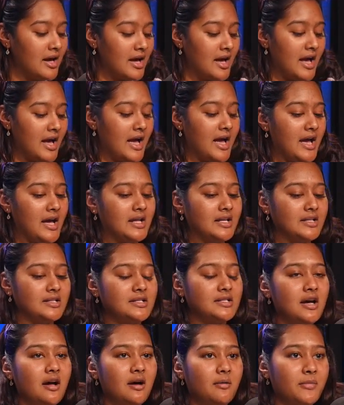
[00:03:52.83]
And
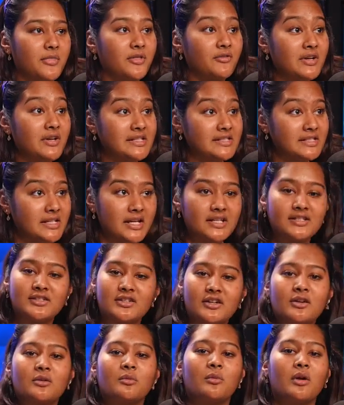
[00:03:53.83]
the reason I
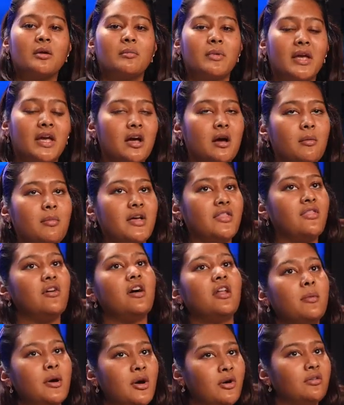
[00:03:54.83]
started wearing makeup, I thought
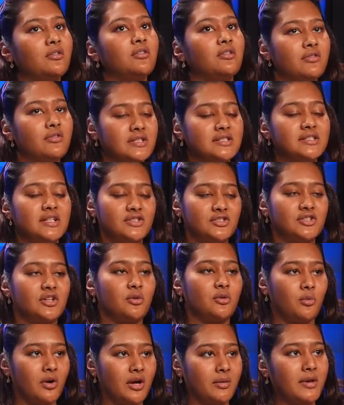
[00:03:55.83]
about the reason I
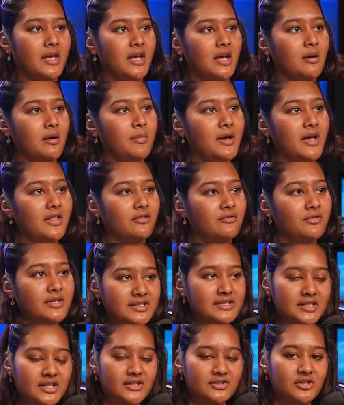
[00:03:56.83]
started wearing makeup. And the
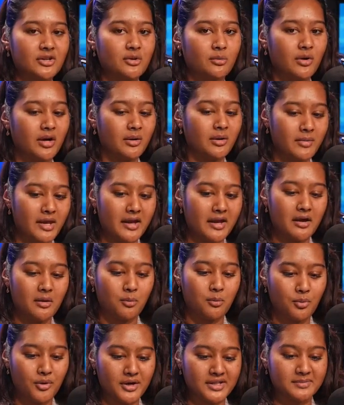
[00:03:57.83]
reason I started wearing
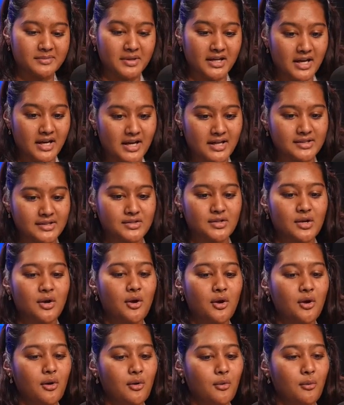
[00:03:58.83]
makeup was because
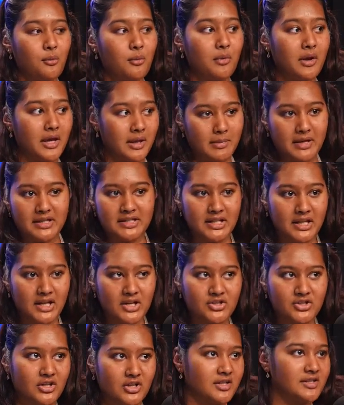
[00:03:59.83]
in my
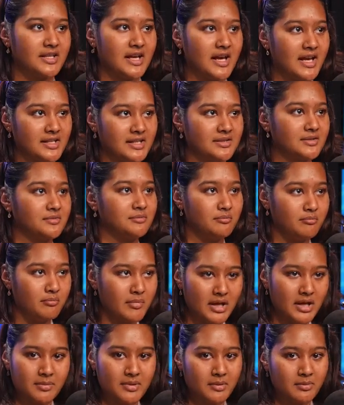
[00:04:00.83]
teenage years, as
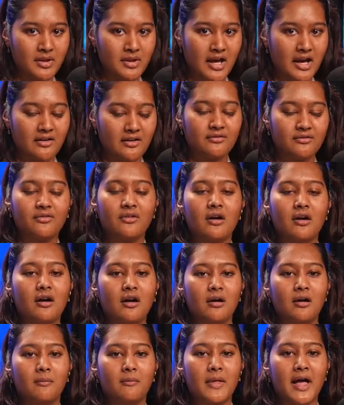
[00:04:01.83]
many people have,
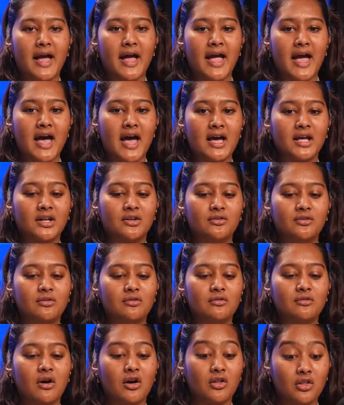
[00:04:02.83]
I had
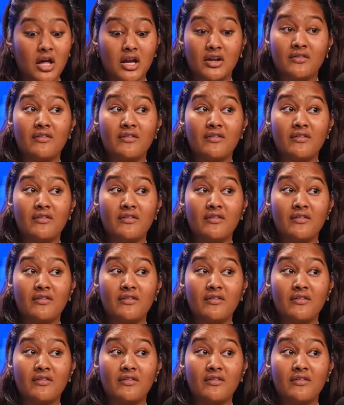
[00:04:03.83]
a lot of